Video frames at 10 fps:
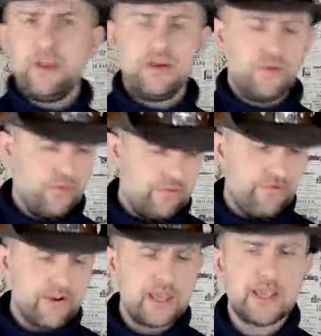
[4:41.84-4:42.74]
are you
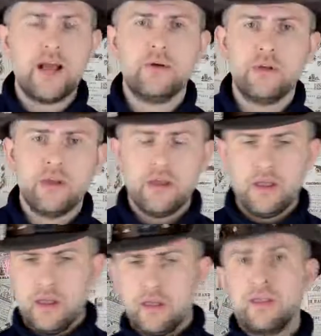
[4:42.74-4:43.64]
freaking out?
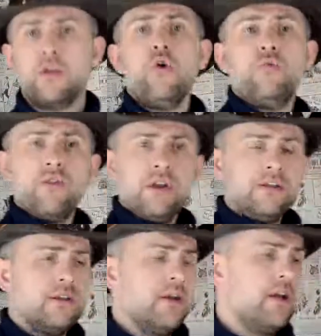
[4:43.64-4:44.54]
Get over it
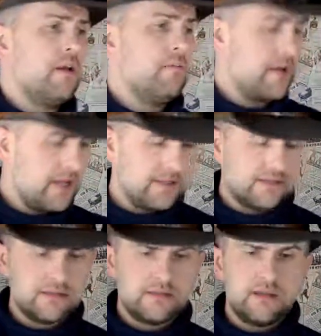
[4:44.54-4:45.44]
means
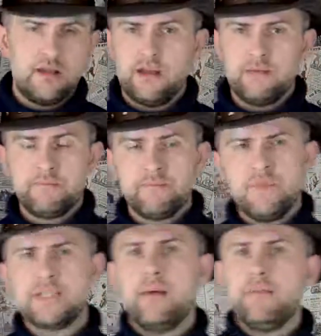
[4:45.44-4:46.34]

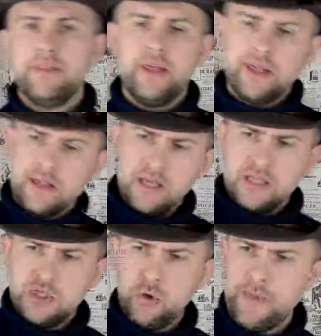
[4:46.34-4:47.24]
something like,
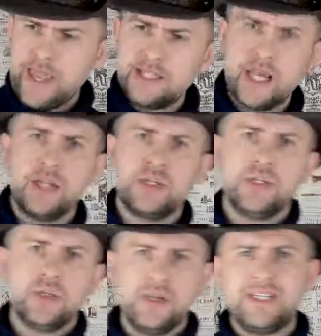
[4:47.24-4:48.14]
don't pay
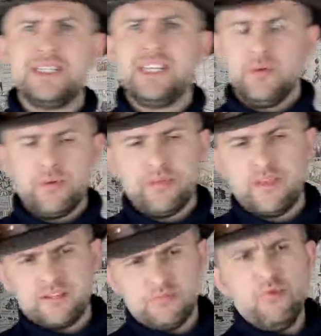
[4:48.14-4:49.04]
attention to it, deal with
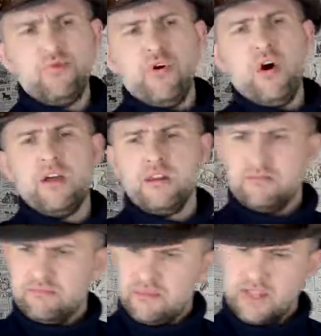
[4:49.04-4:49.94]
it, move on,
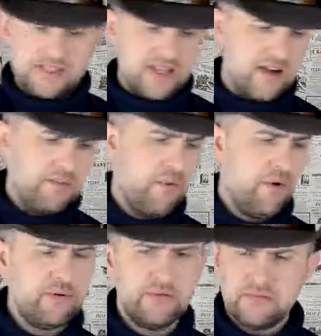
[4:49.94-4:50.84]
it's not
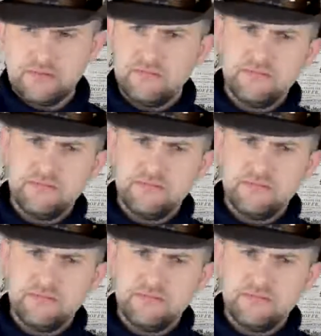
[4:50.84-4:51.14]
important.